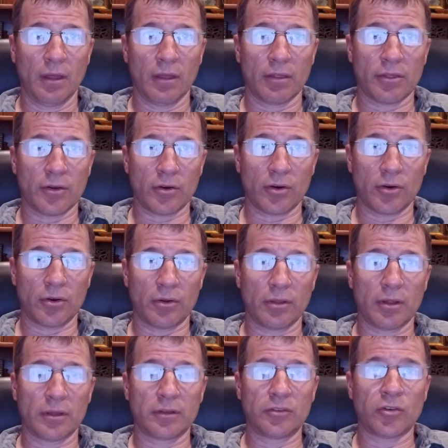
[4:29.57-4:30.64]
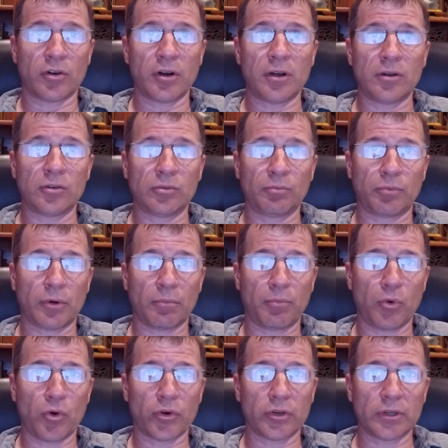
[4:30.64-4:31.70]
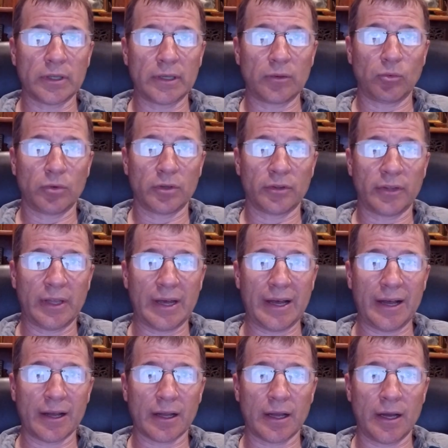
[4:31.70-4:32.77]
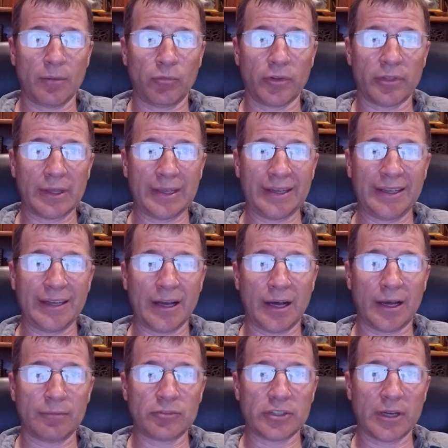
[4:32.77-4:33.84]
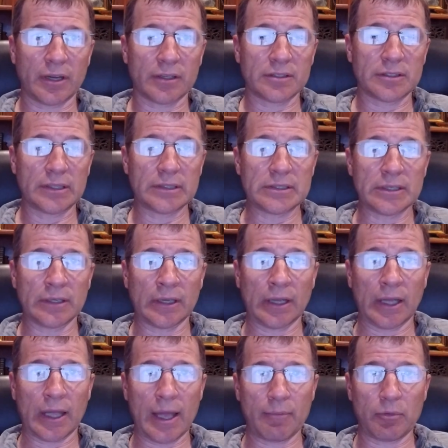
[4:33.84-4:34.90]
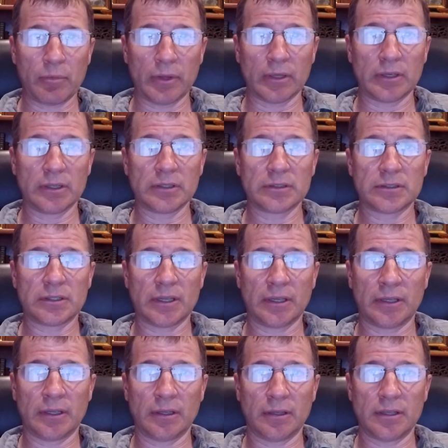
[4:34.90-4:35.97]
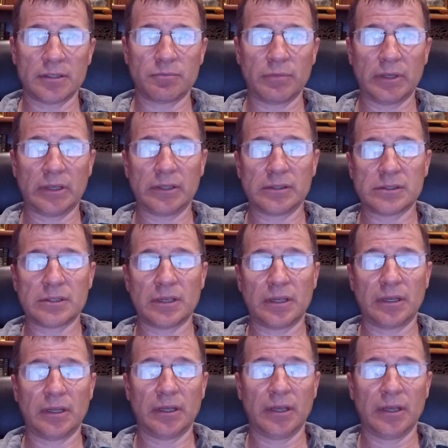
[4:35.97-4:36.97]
Third, the drone purportedly will not come with any object sensing capabilities, and this means that